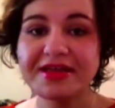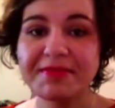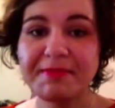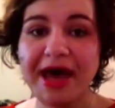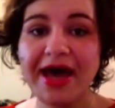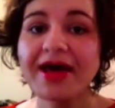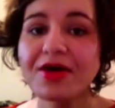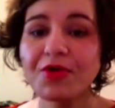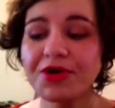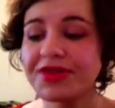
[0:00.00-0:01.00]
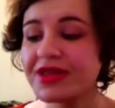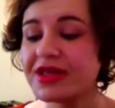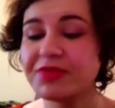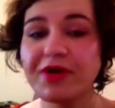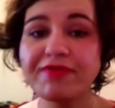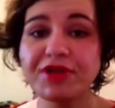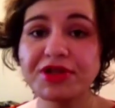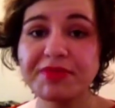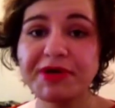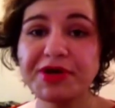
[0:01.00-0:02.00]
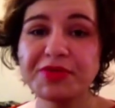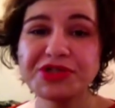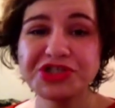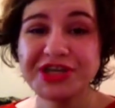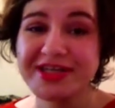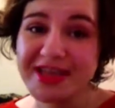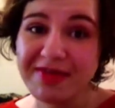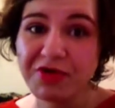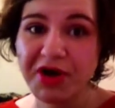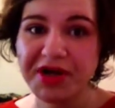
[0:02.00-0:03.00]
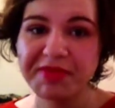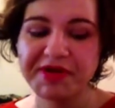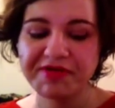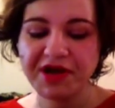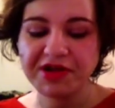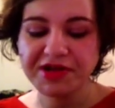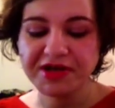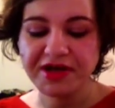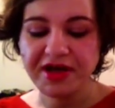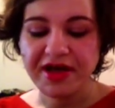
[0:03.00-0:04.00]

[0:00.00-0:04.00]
the matte or the Revlon lip butter, which does have quite a bit of color,